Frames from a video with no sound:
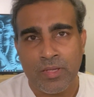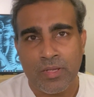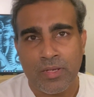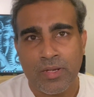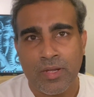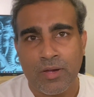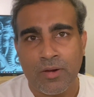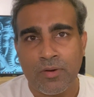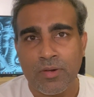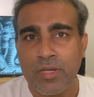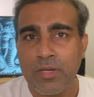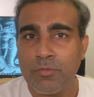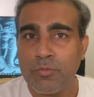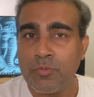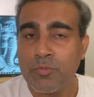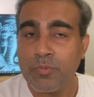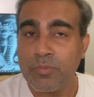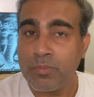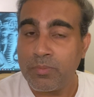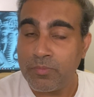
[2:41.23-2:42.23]
Now,
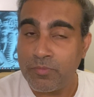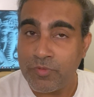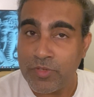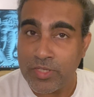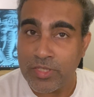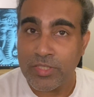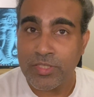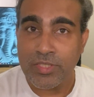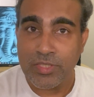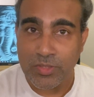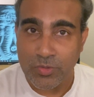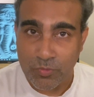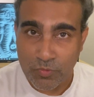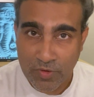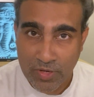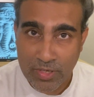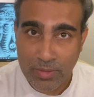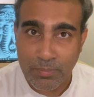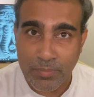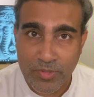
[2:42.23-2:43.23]
if Venus is
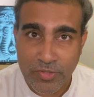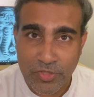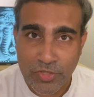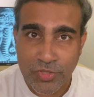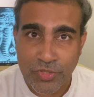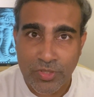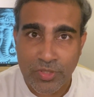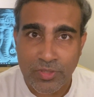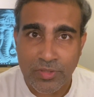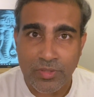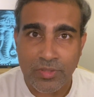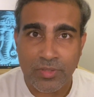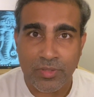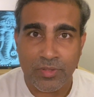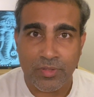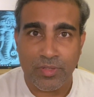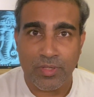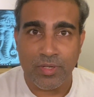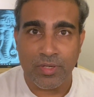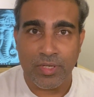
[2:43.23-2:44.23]
well positioned
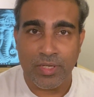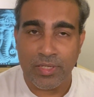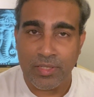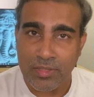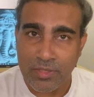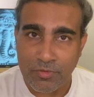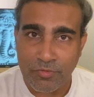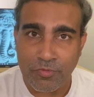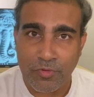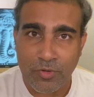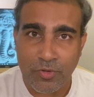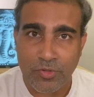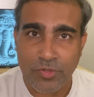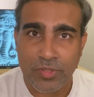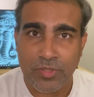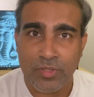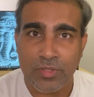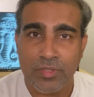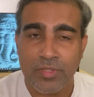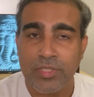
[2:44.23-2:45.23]
in the fourth,
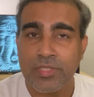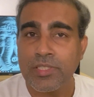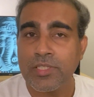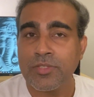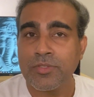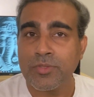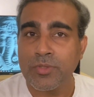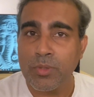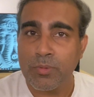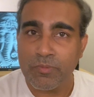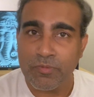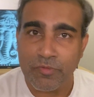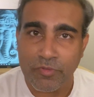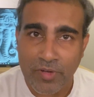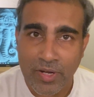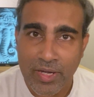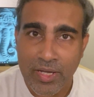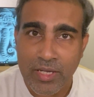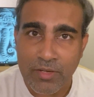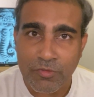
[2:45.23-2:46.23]
these are the top
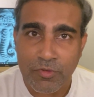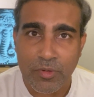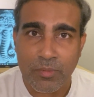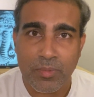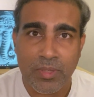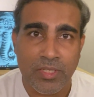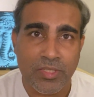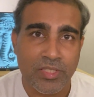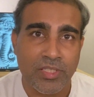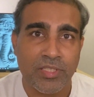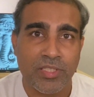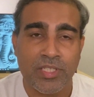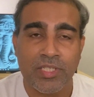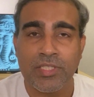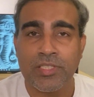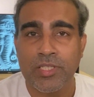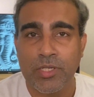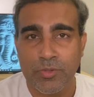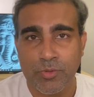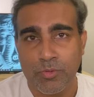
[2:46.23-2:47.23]
five amazing
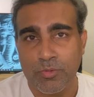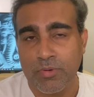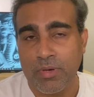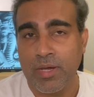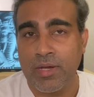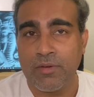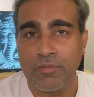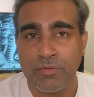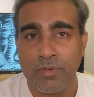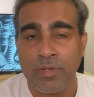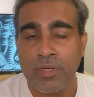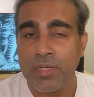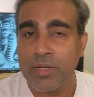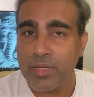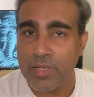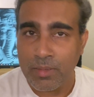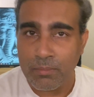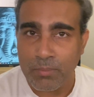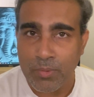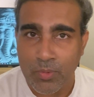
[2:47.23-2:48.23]
things that you'd have.
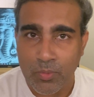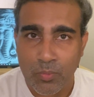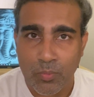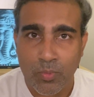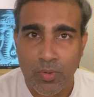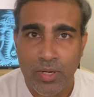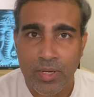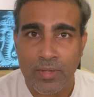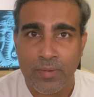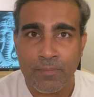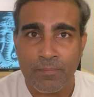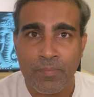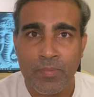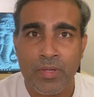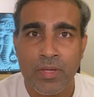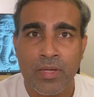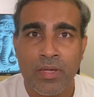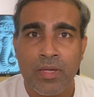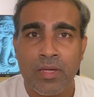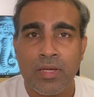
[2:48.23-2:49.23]
Number one
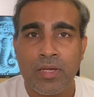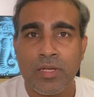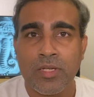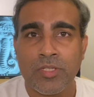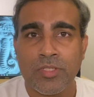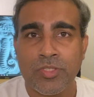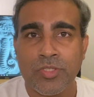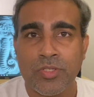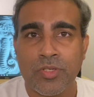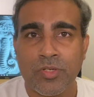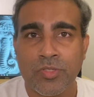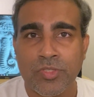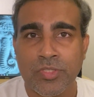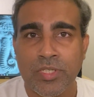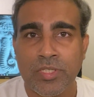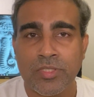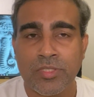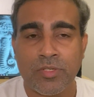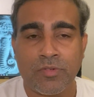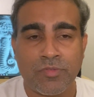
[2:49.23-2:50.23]
is your
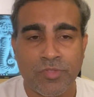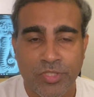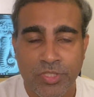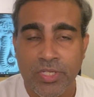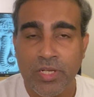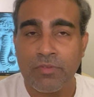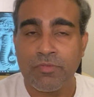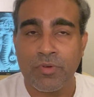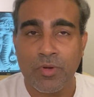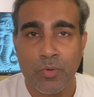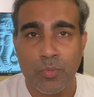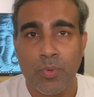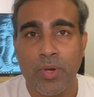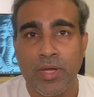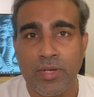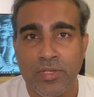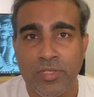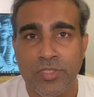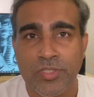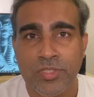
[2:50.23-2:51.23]
sense of
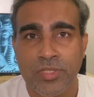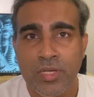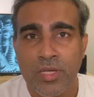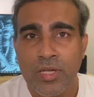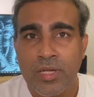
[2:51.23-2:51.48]
self-awareness,